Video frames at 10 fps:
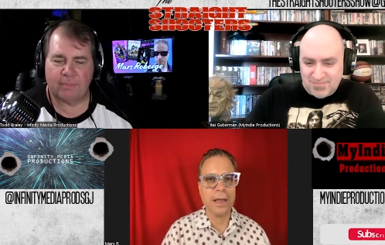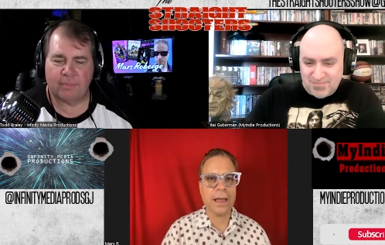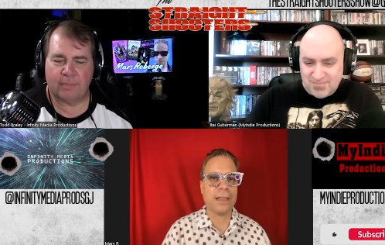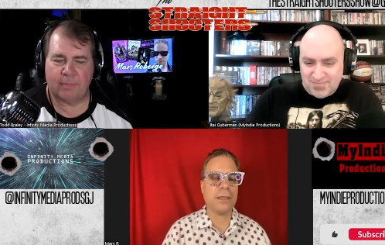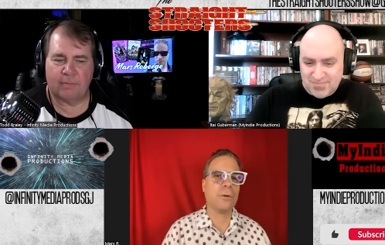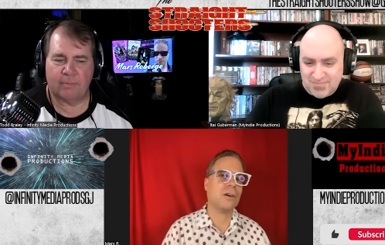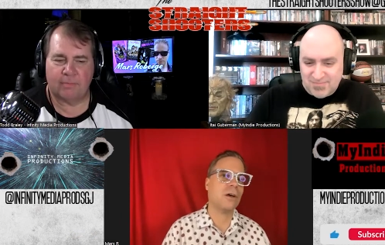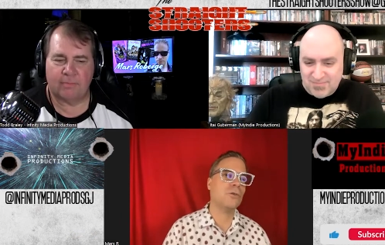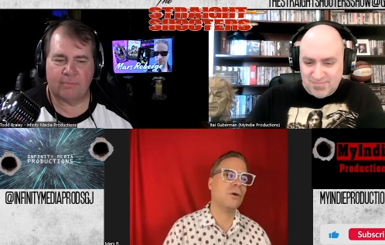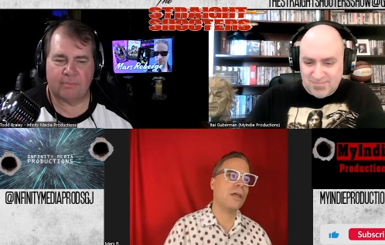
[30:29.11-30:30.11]
Speaker 1: And there was
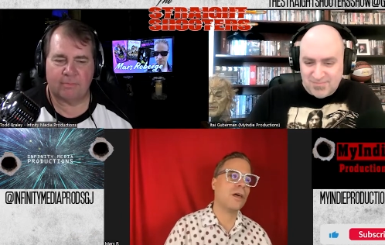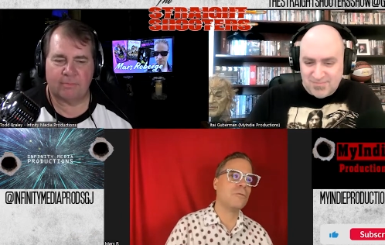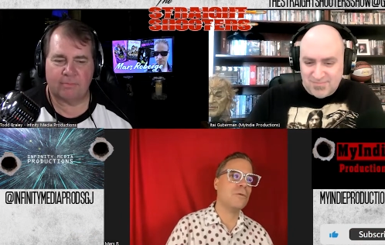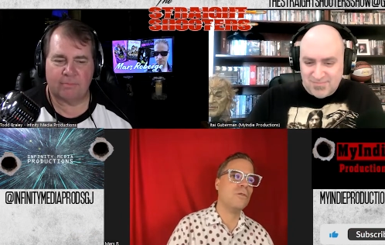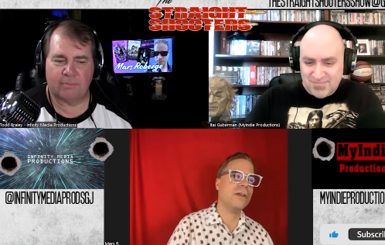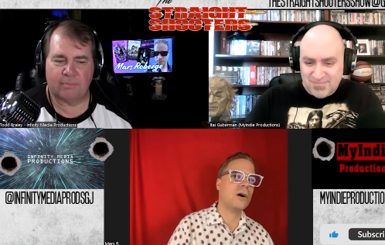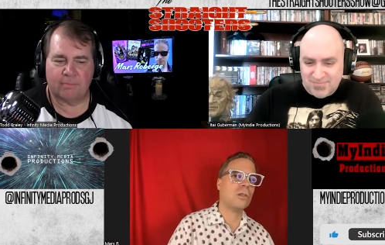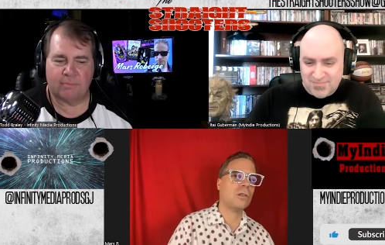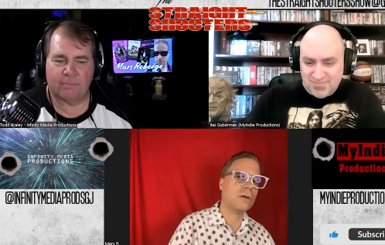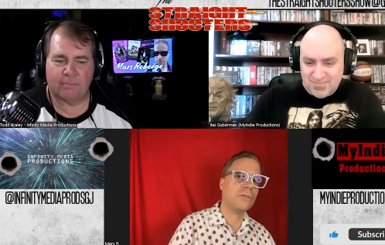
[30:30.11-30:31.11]
also another movie
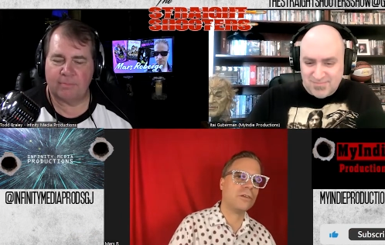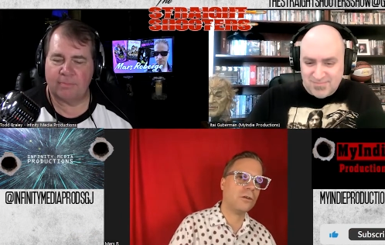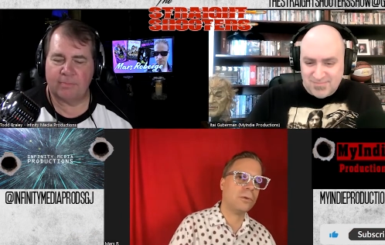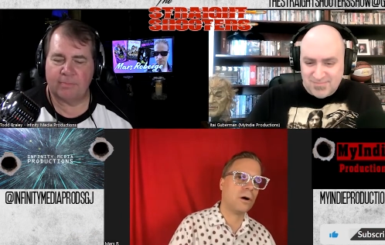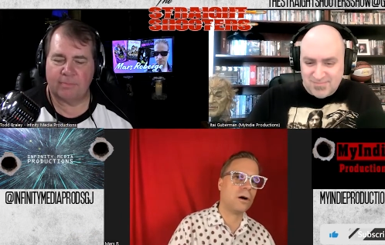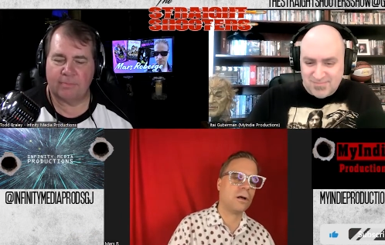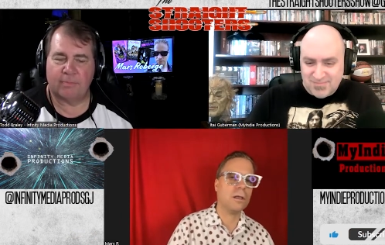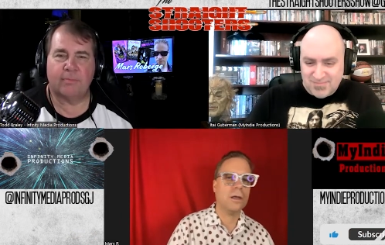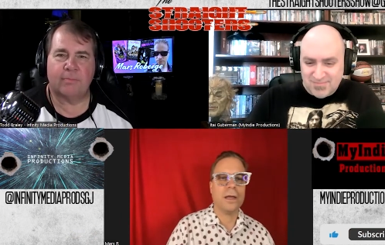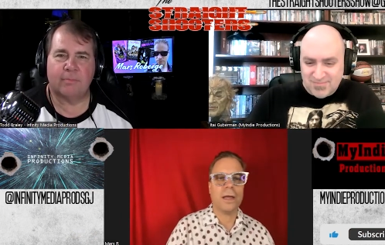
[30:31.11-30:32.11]
called Love is the Ball.
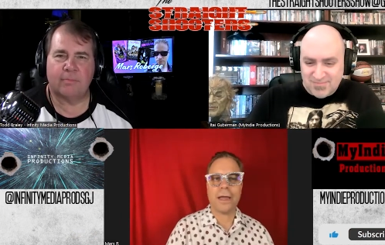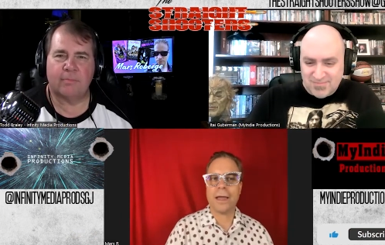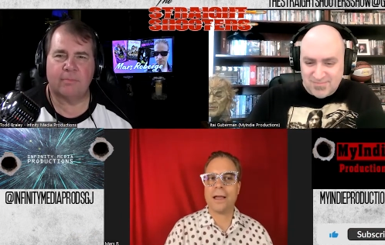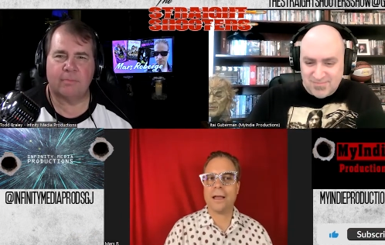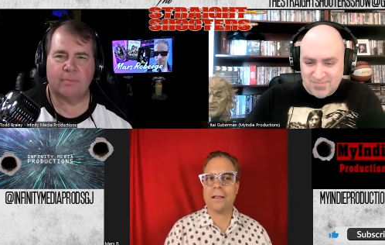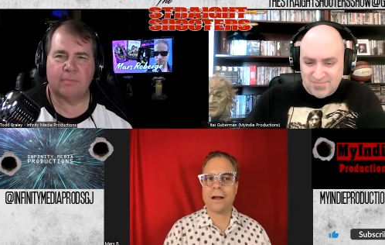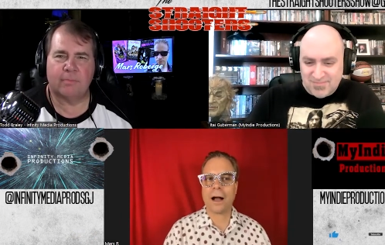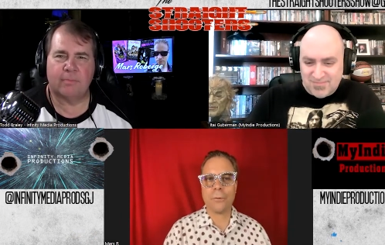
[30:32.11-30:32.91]
And I